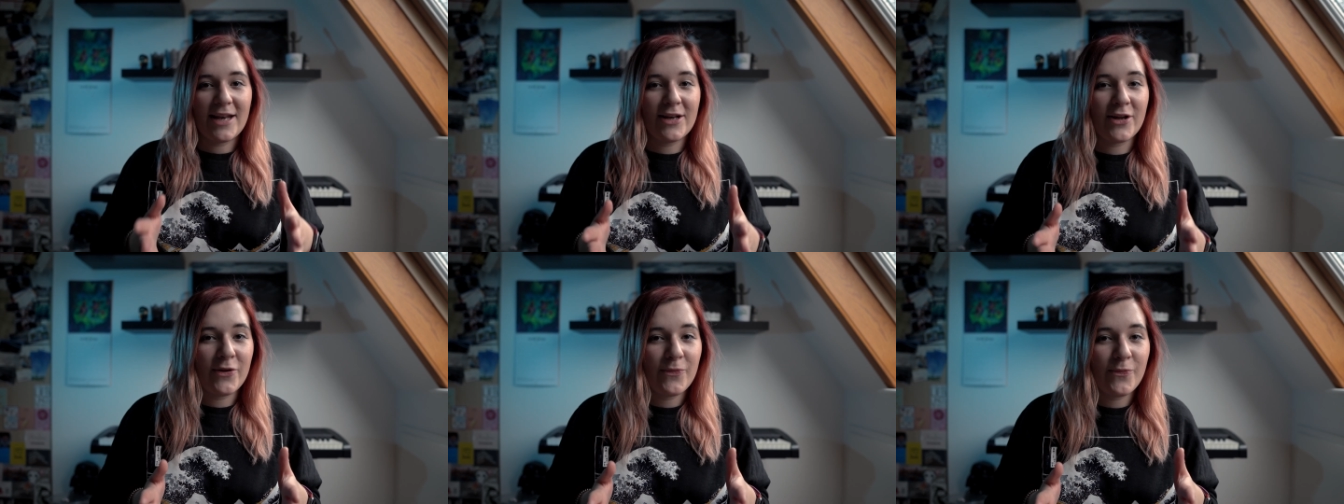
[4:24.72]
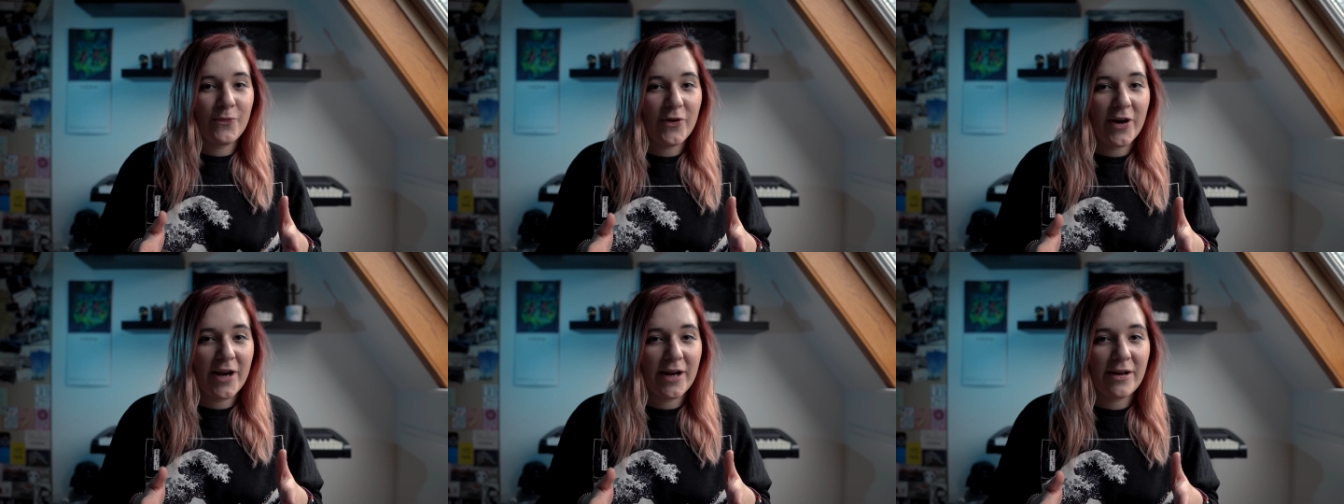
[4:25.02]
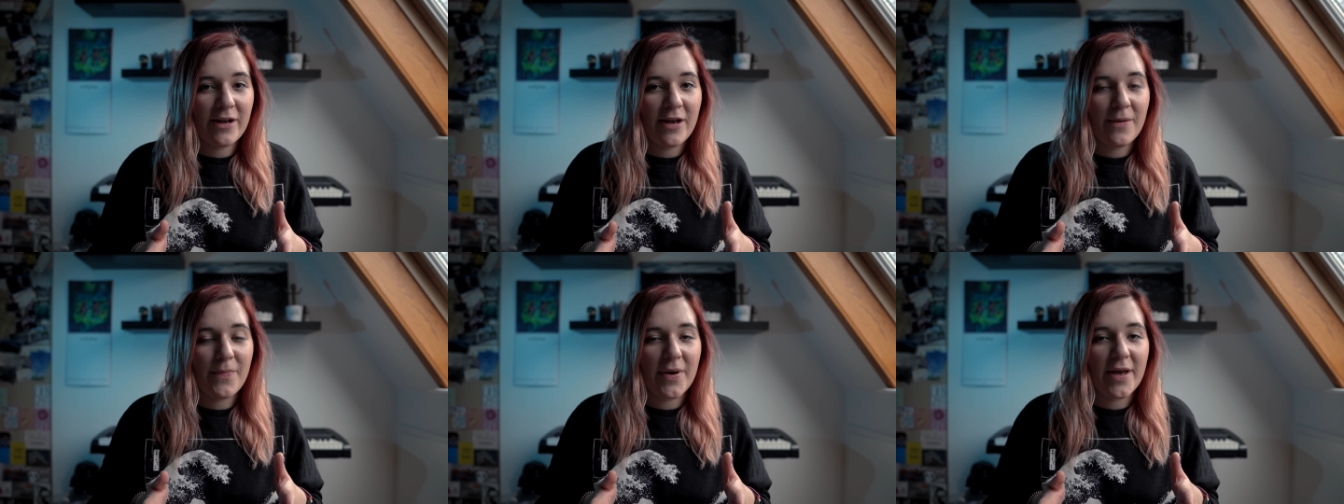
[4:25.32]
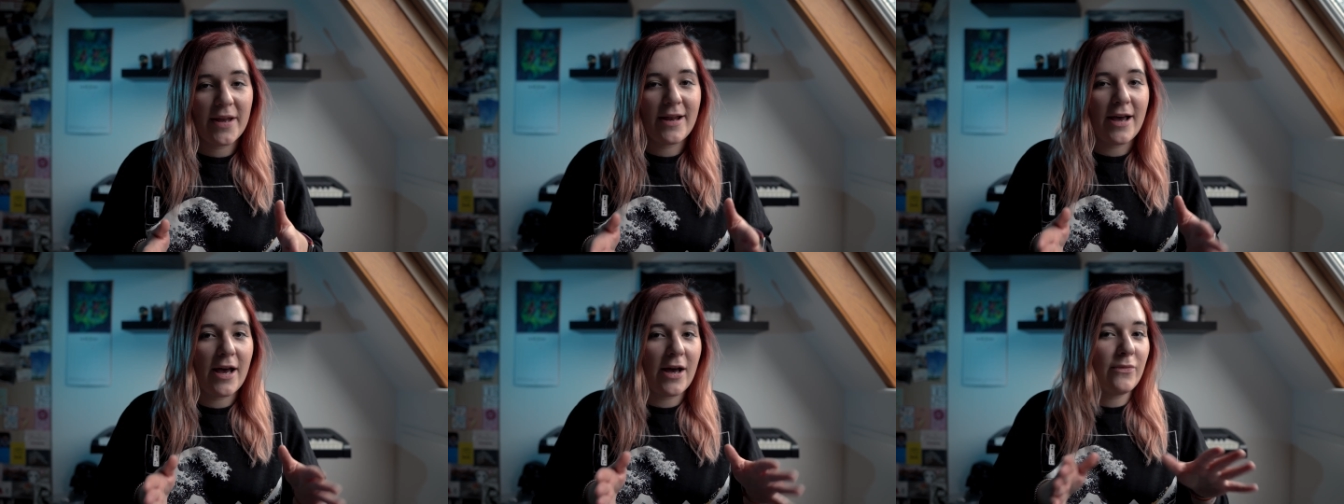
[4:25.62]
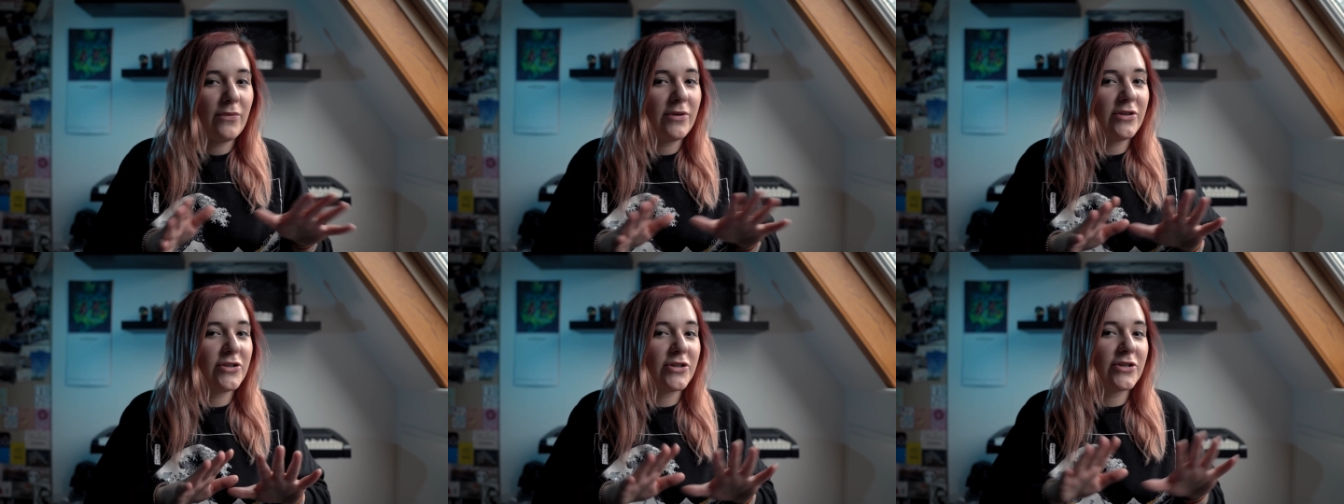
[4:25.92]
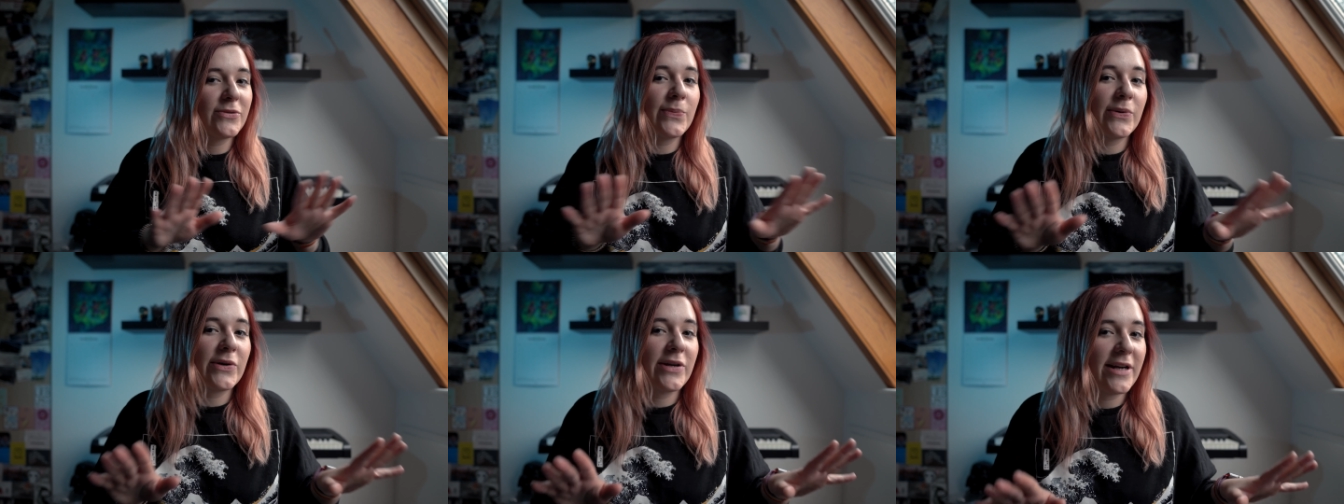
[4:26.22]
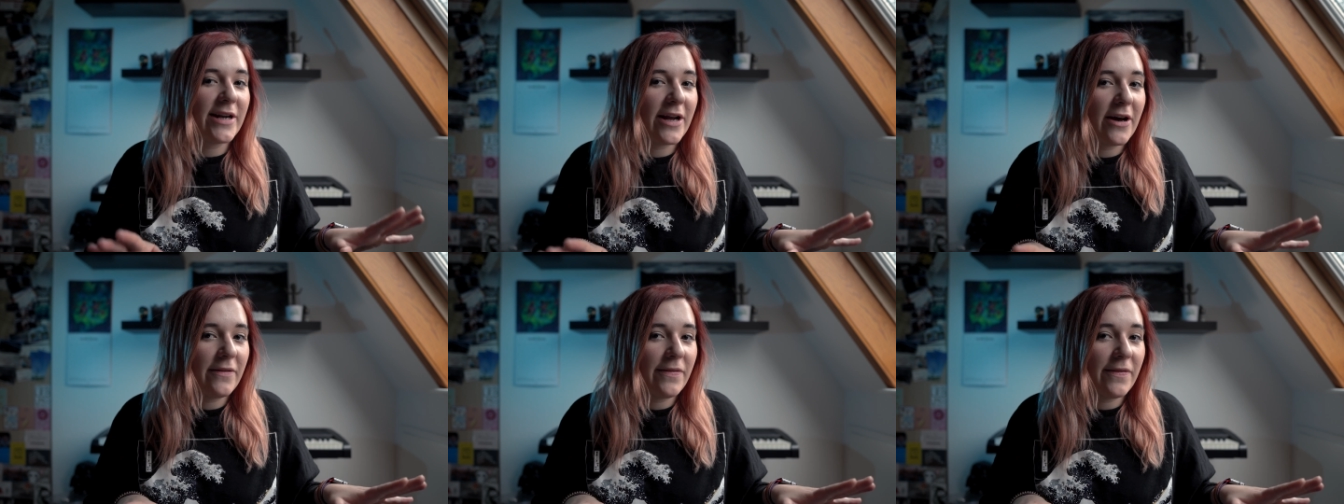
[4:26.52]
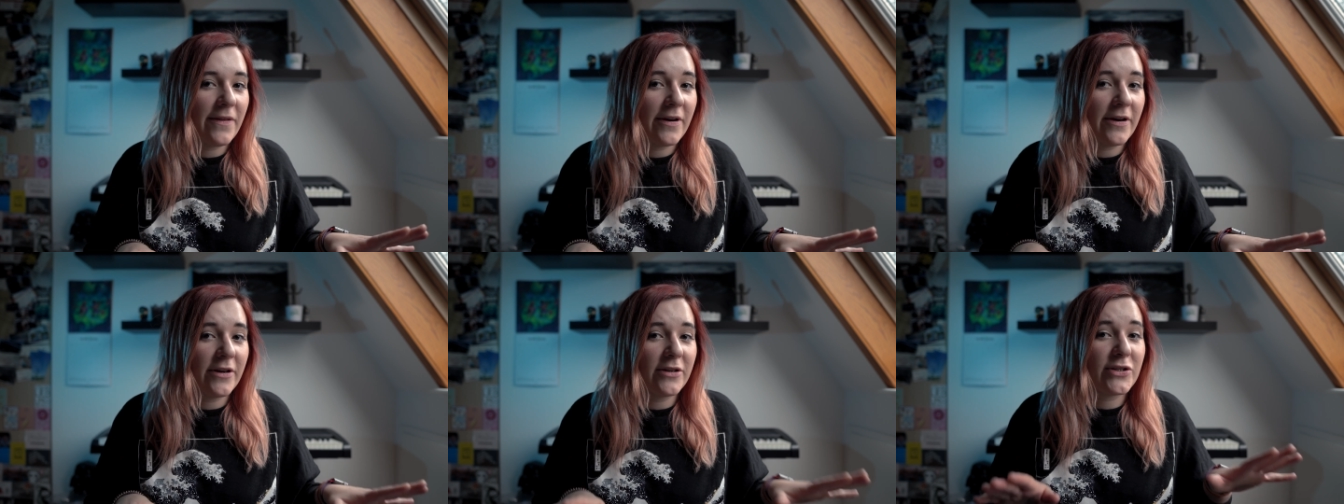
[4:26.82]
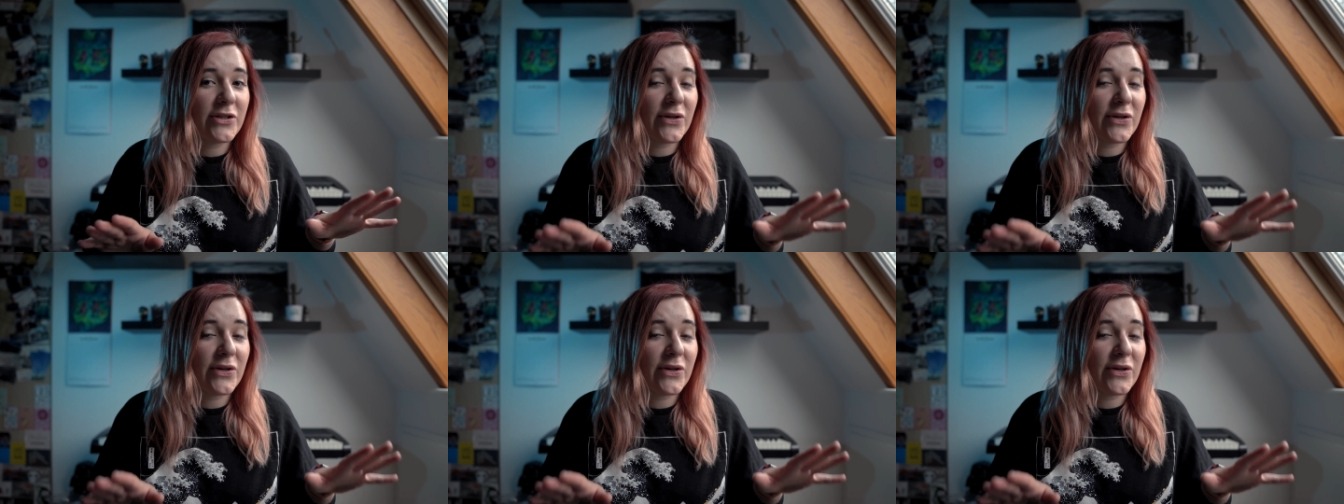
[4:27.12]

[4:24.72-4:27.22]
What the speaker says: A non-brainer, but I will just put it out there,